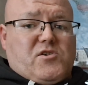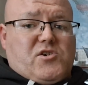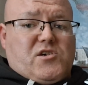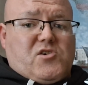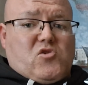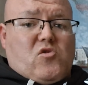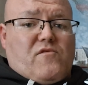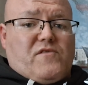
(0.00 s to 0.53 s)

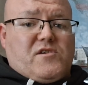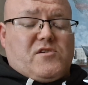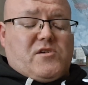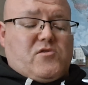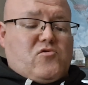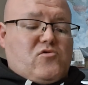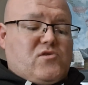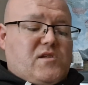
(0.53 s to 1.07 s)
She's obviously
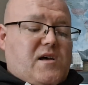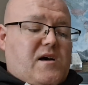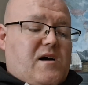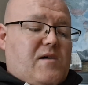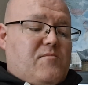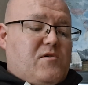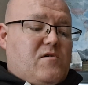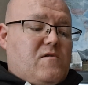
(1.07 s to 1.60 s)
used the
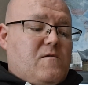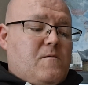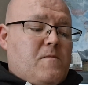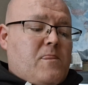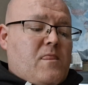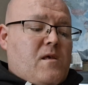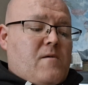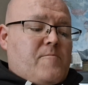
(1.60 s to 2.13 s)
hammer.
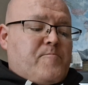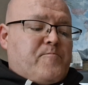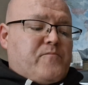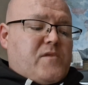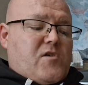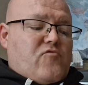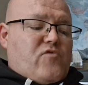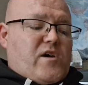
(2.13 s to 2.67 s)

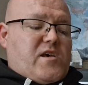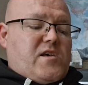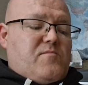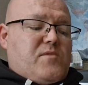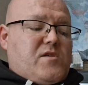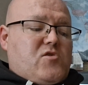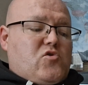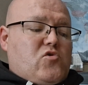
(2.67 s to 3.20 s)
Rahim
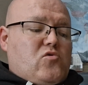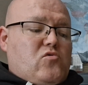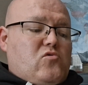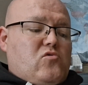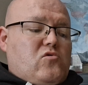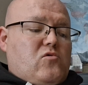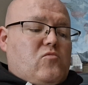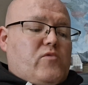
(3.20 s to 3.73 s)
and
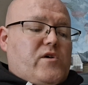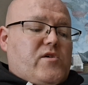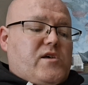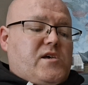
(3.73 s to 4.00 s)
Gul were